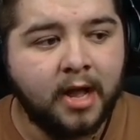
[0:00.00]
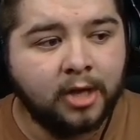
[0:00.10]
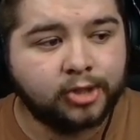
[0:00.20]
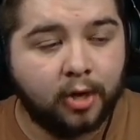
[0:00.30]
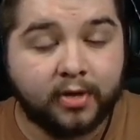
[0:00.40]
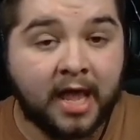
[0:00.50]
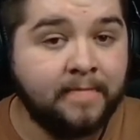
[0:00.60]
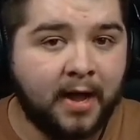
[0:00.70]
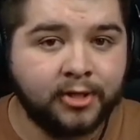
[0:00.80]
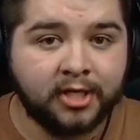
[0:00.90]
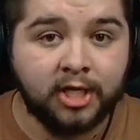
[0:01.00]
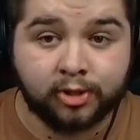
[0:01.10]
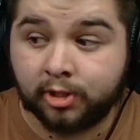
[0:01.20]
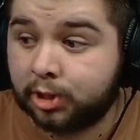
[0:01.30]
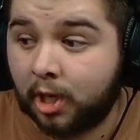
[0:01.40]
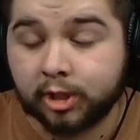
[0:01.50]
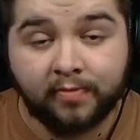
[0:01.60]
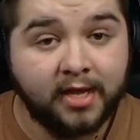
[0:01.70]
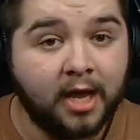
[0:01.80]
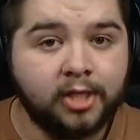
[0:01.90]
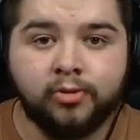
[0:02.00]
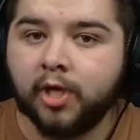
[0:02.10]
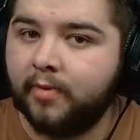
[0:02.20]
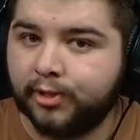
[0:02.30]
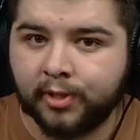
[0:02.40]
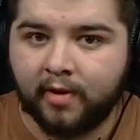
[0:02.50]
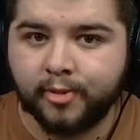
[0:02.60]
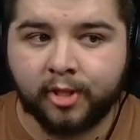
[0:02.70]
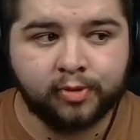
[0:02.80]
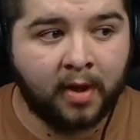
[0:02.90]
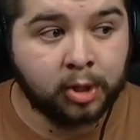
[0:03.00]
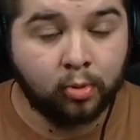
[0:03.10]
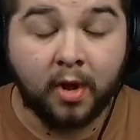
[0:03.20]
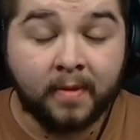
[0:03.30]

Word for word: So keep it as it is, because trust me, you don't need to do anything special.